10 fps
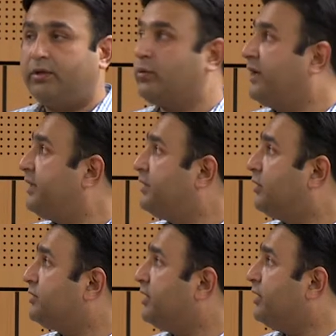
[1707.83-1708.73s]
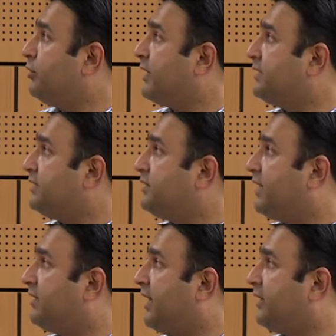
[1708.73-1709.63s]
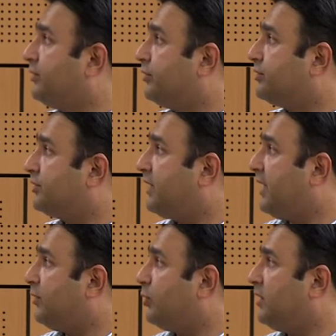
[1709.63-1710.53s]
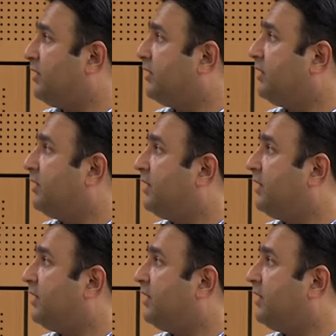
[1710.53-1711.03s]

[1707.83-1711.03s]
20,000 new cases are diagnosed annually.